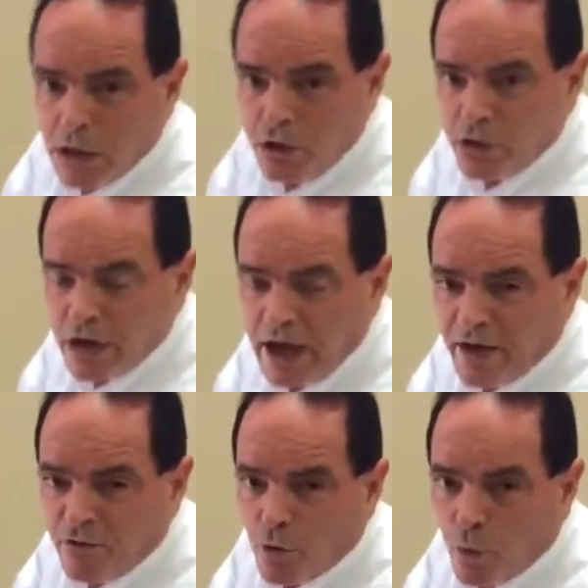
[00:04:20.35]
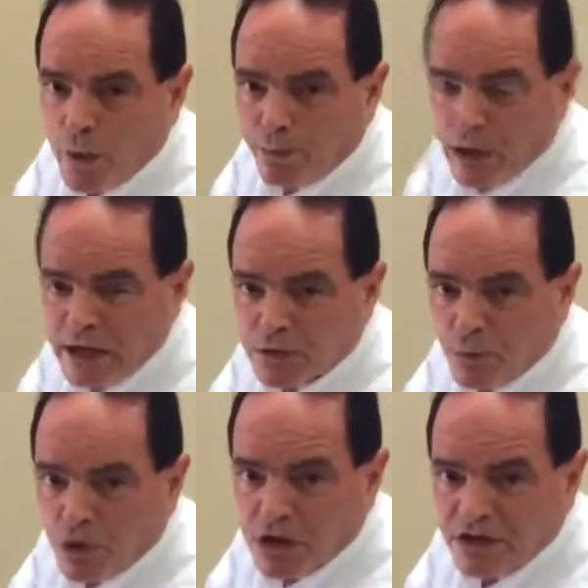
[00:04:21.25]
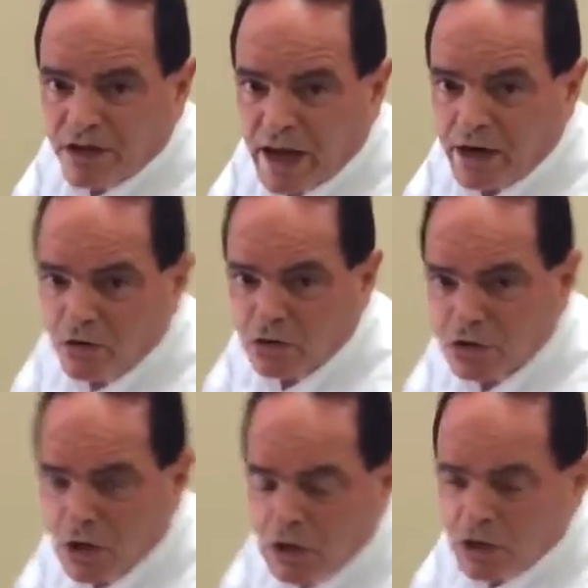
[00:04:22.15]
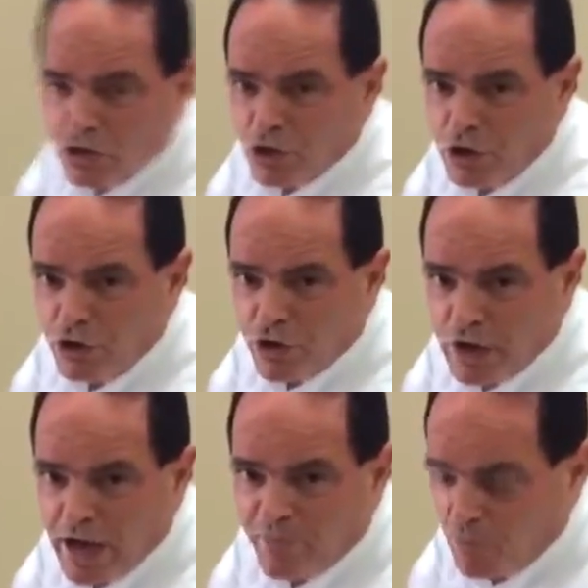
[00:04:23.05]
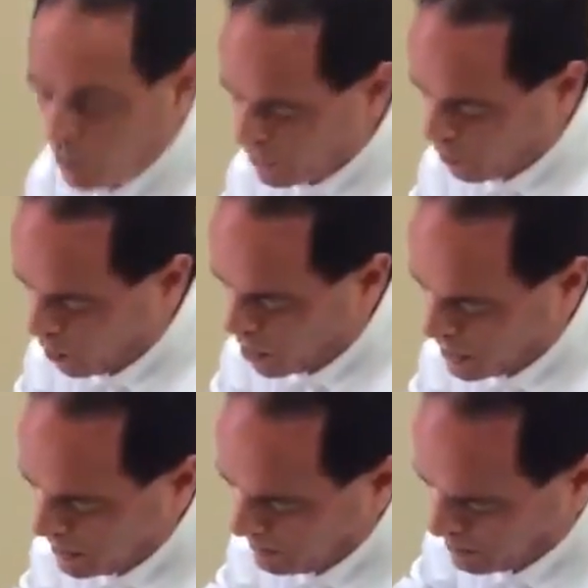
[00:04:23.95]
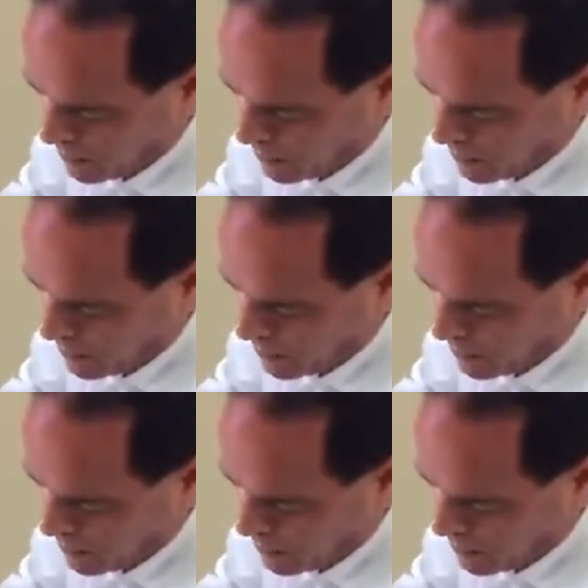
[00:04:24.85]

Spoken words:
You can have replaceable containers so that you can have more than one.